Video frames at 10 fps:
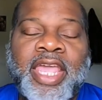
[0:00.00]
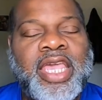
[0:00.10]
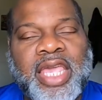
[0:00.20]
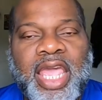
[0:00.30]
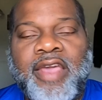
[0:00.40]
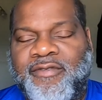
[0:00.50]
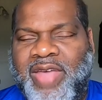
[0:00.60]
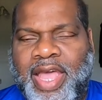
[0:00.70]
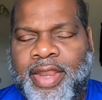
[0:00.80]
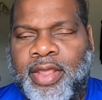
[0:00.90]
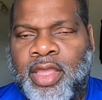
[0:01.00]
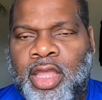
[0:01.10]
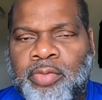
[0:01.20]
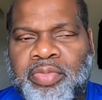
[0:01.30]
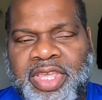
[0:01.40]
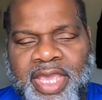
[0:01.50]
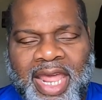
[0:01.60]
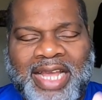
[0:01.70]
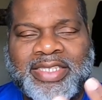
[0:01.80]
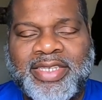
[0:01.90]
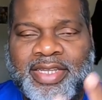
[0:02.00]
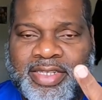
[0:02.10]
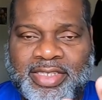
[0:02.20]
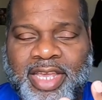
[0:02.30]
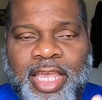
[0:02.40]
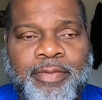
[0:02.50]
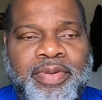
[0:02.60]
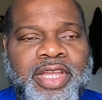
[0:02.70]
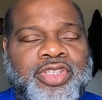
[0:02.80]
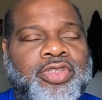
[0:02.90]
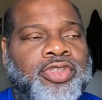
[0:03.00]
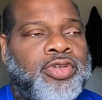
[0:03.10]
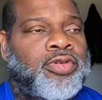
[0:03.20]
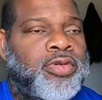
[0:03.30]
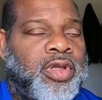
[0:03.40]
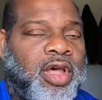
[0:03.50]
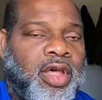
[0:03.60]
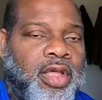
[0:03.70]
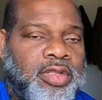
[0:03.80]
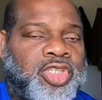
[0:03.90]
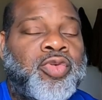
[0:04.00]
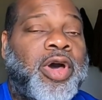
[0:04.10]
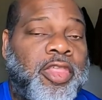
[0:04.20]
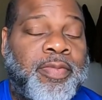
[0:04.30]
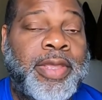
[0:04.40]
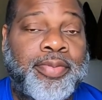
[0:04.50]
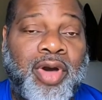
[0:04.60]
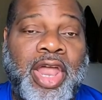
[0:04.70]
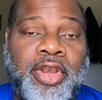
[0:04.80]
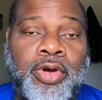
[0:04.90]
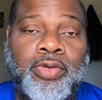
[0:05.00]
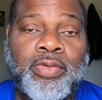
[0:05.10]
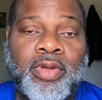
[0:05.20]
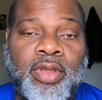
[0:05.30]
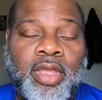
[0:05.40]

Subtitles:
he can't find it. But yet I sent the same picture to two other people I know.